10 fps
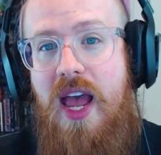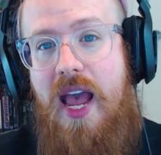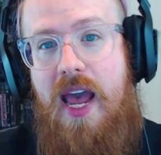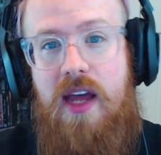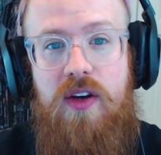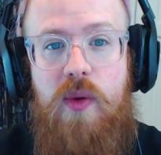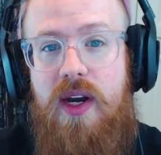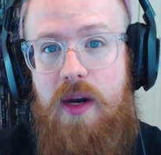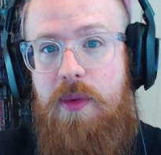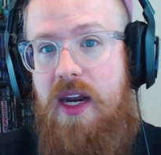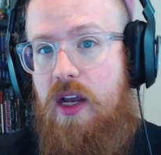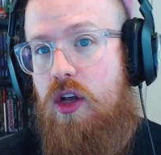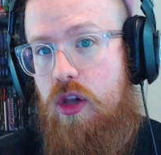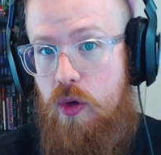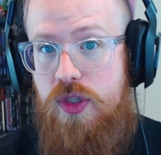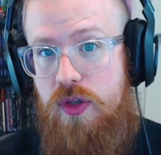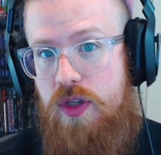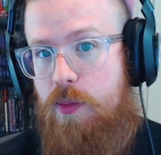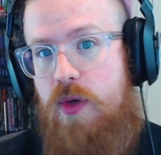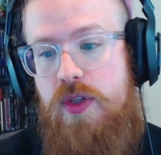and you ended up getting closer to
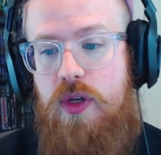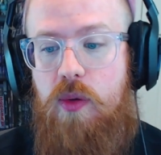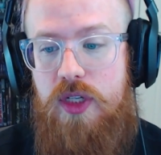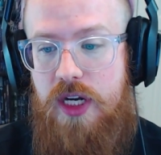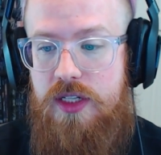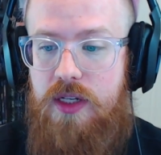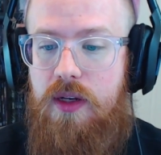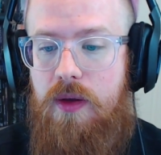the person you were chasing.